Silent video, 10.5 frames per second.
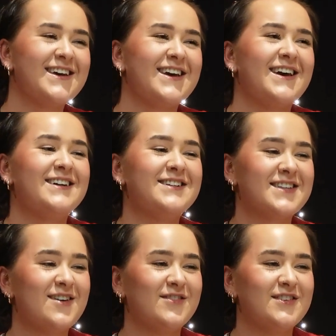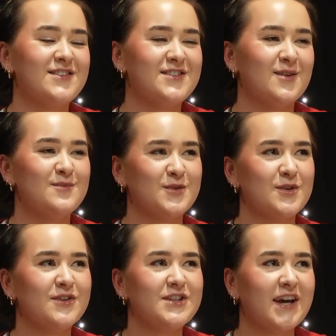And just having some sort
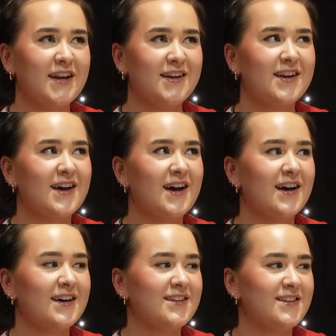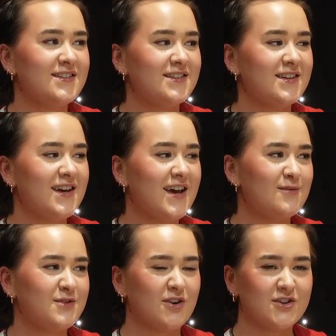of routine and
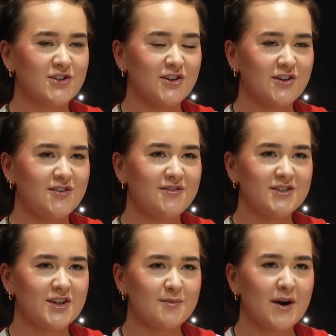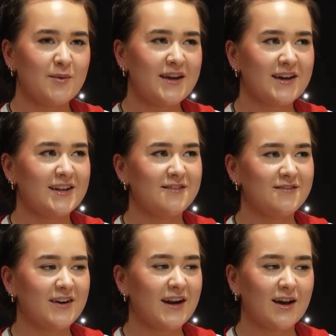structure to my week. I didn't
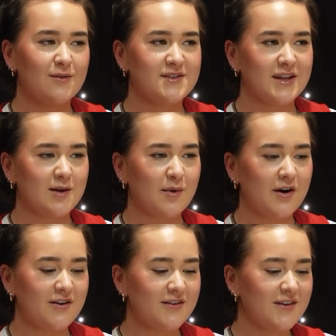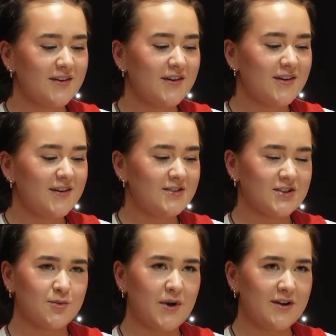feel like I was sitting about
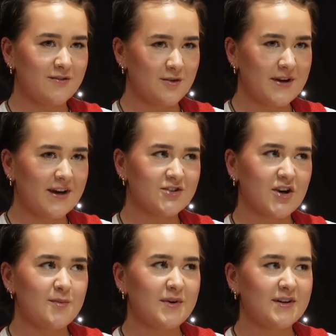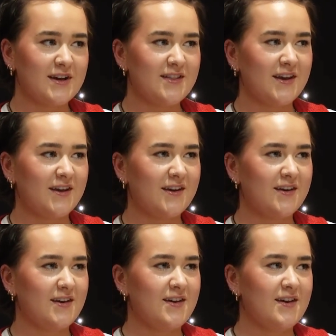just waiting for my next treatment. I
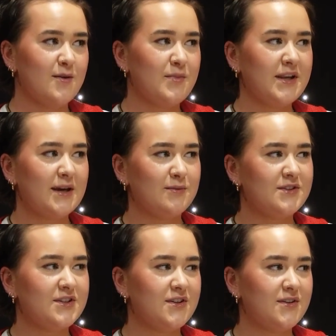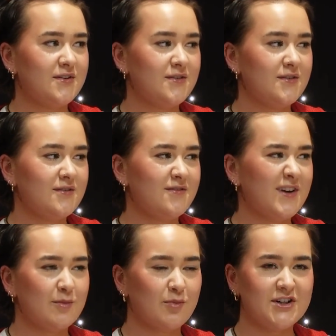think being able to
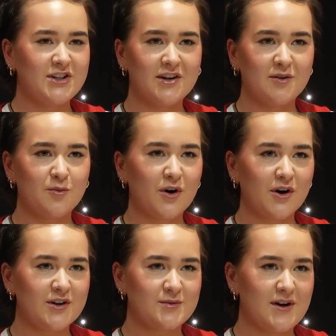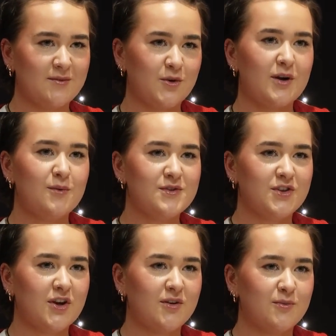feel appreciated in work as well, and what I was
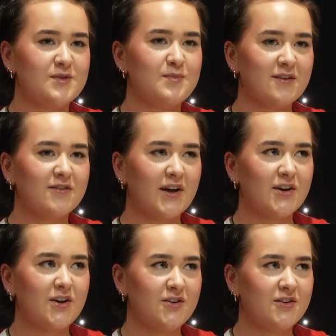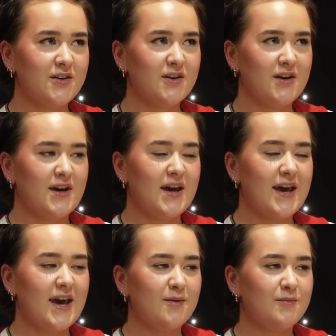doing was being valued,
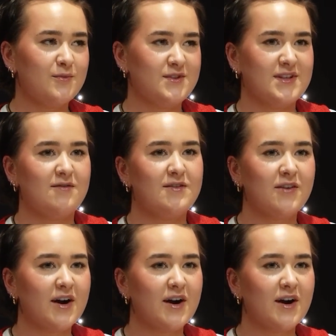was definitely very